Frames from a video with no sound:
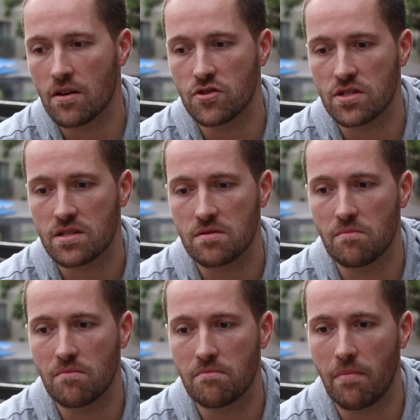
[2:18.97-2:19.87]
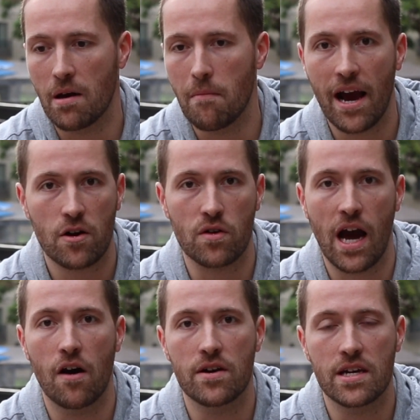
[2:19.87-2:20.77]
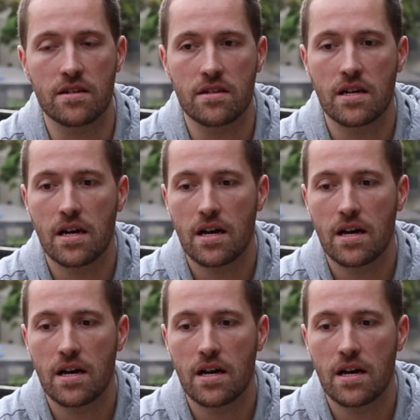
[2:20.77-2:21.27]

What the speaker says: just by macro counting.